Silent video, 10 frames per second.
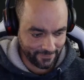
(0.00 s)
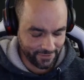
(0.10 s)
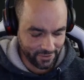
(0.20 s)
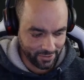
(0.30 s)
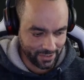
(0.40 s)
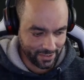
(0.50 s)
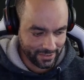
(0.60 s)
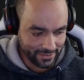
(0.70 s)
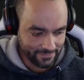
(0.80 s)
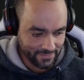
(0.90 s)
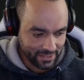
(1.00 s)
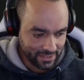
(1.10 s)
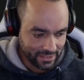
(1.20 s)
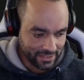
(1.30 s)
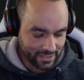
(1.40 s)
fewer
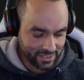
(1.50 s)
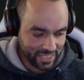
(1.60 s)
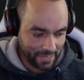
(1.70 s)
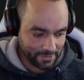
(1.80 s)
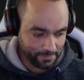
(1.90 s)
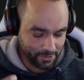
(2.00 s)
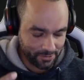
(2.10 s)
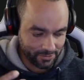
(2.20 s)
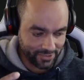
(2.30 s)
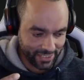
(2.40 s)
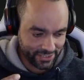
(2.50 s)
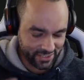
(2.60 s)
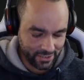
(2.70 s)
steps per rotation.